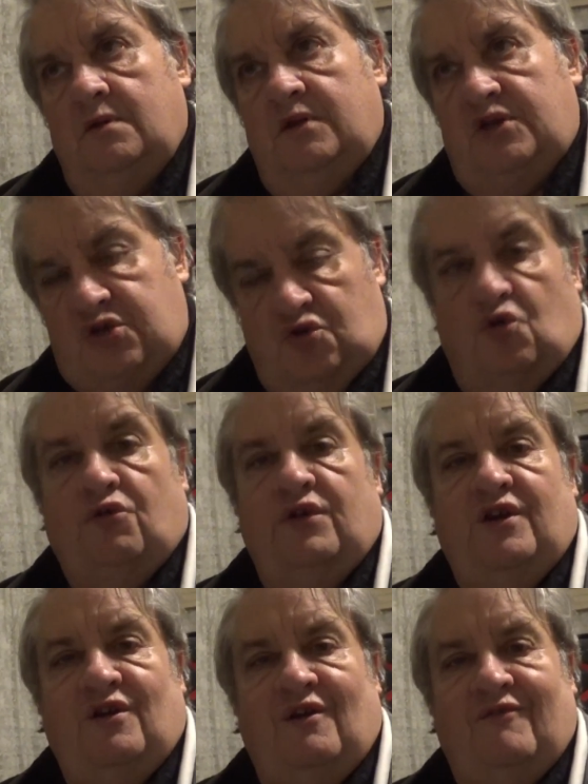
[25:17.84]

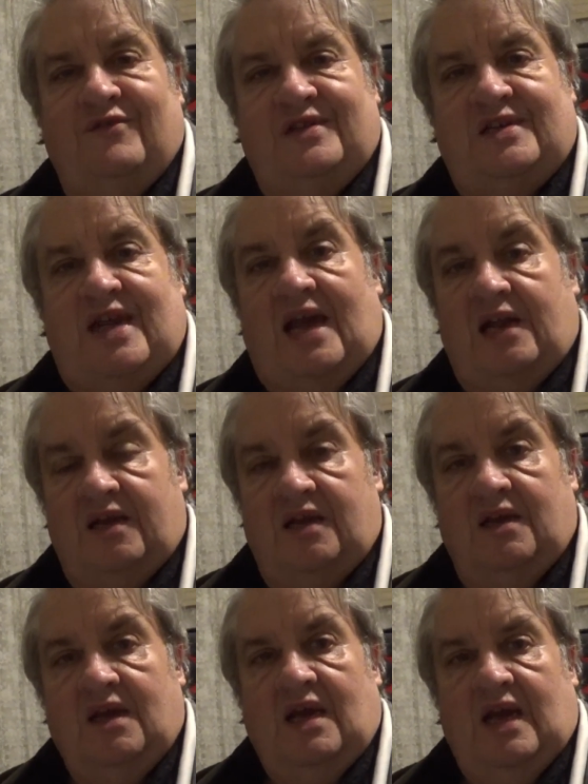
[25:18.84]

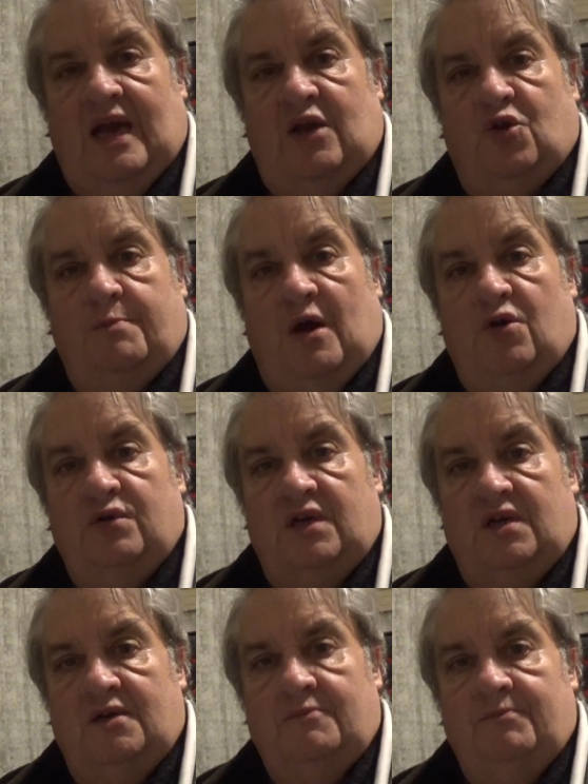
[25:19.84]
Sally and Her
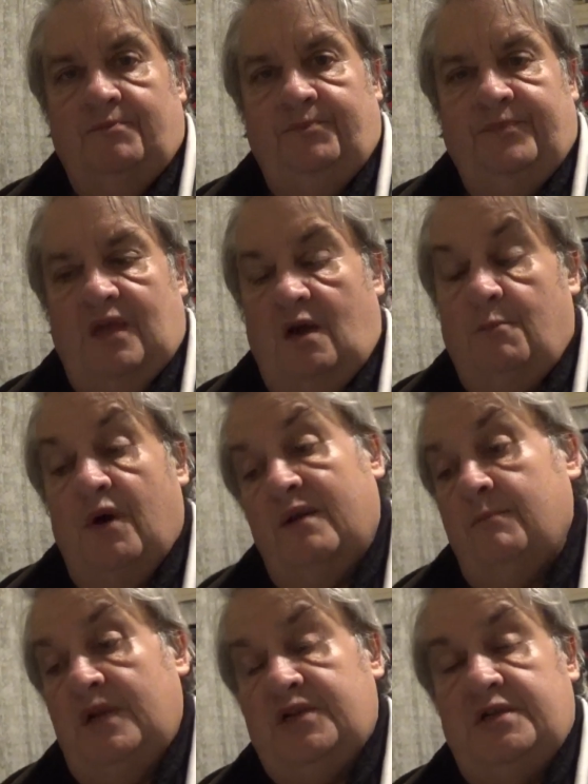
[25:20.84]
Pony. I might
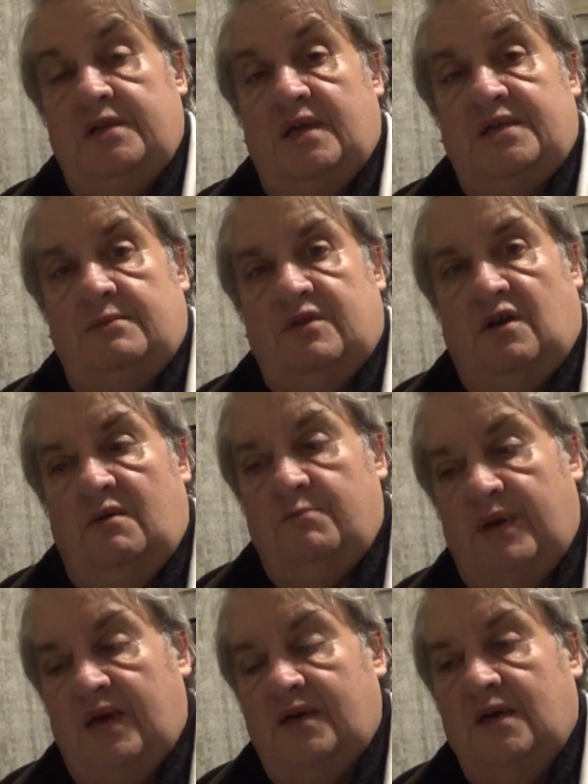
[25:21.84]
have mentioned that some time
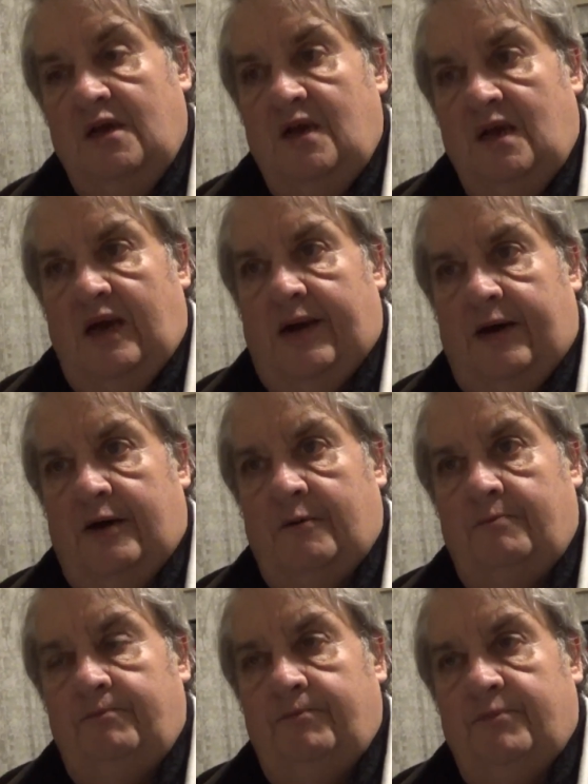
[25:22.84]
back,
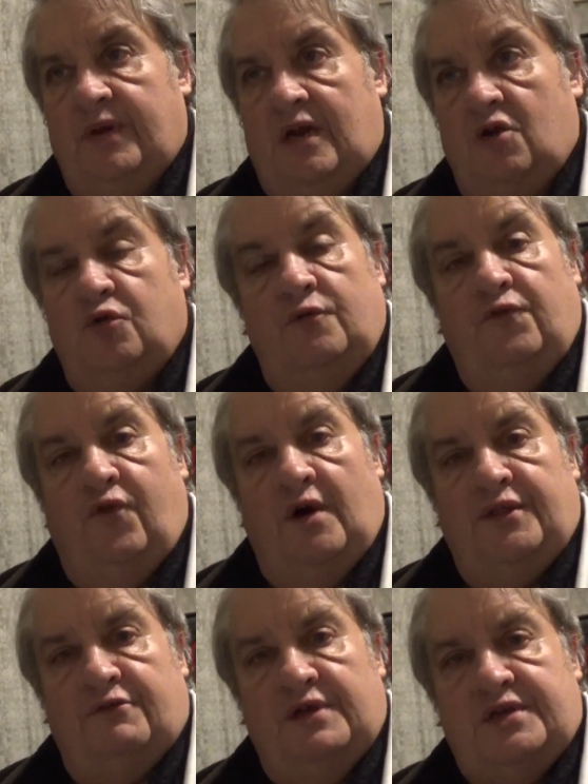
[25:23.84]
but I couldn't
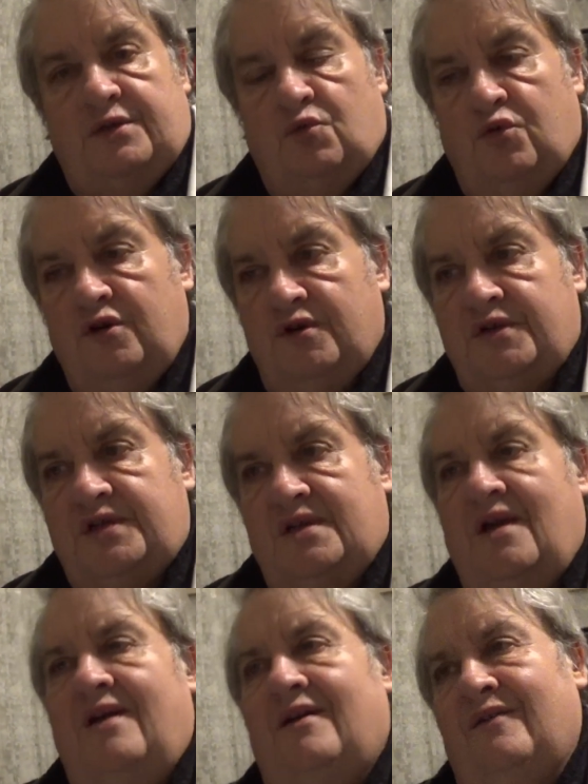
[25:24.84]
find the rest of the words
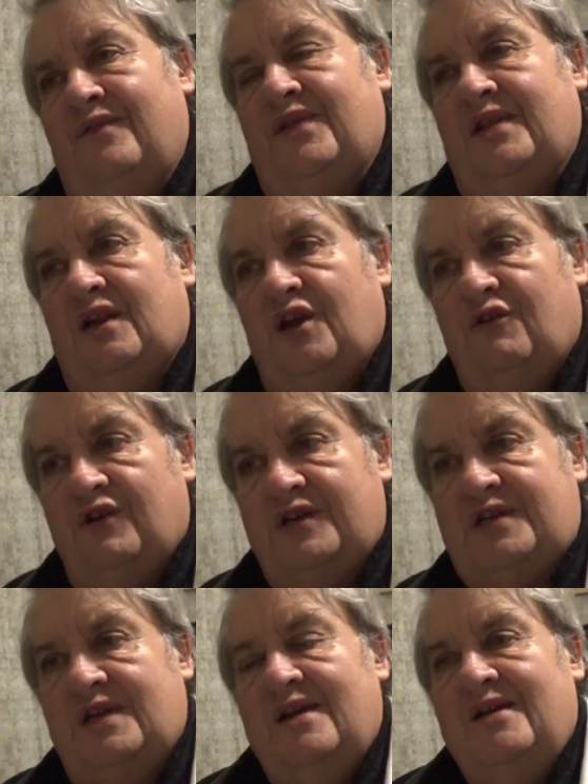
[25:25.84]
of the
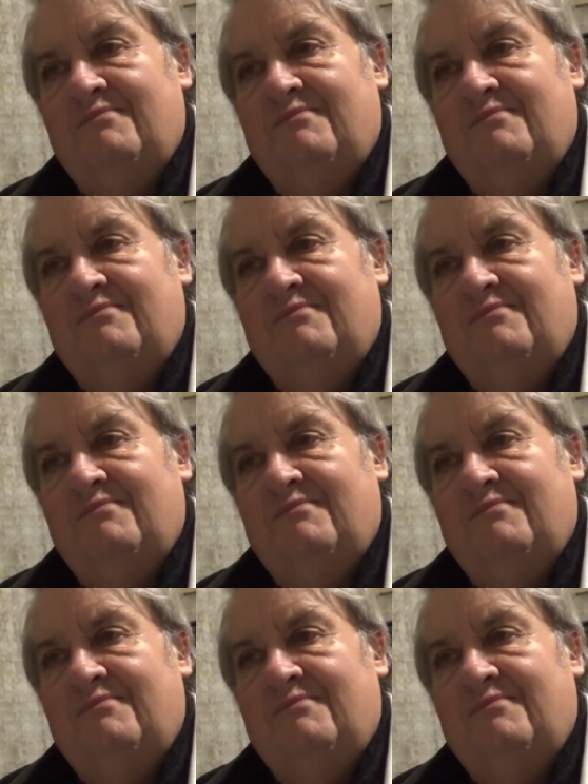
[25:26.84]
lyrics.